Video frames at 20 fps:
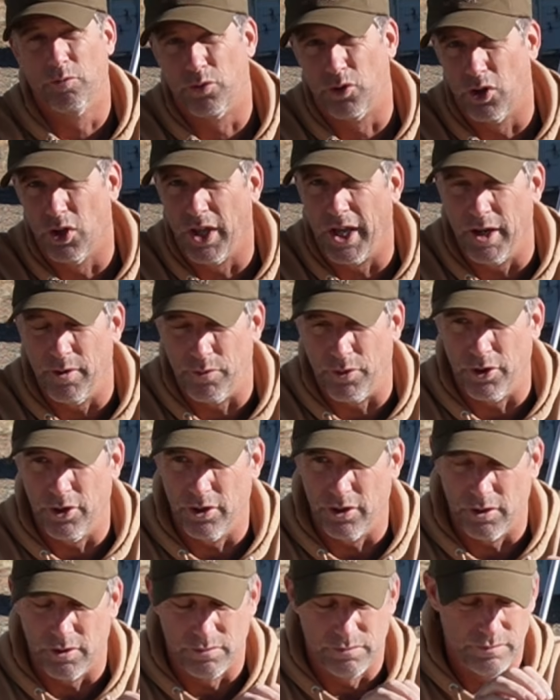for a light for
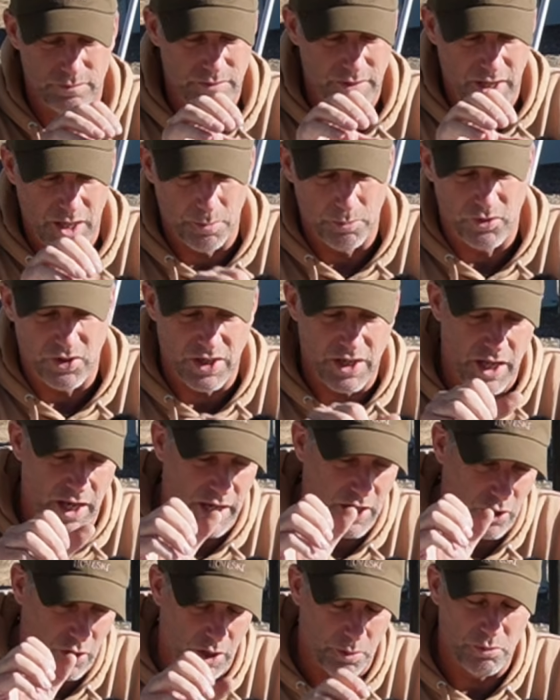your
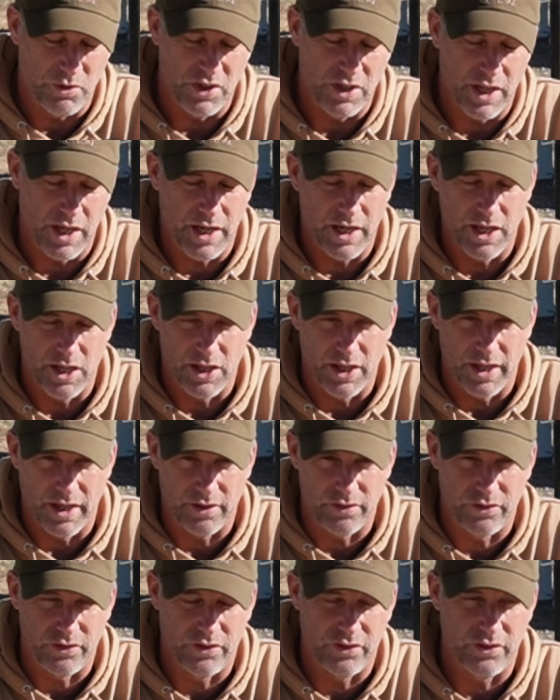MC9 or
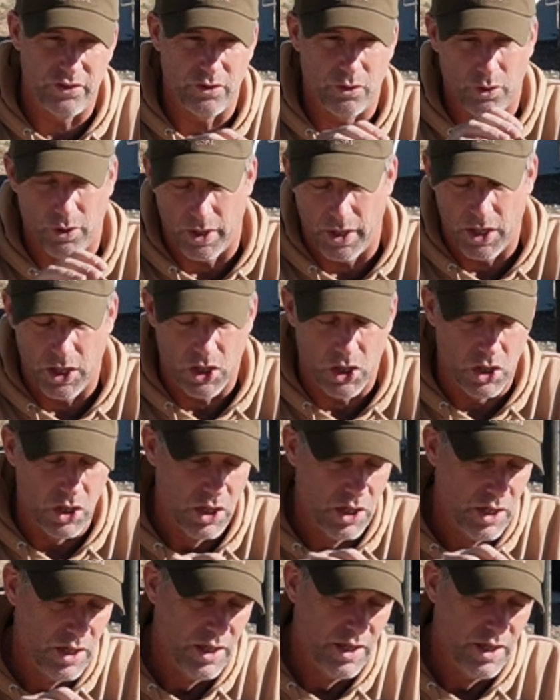MC9LS or L,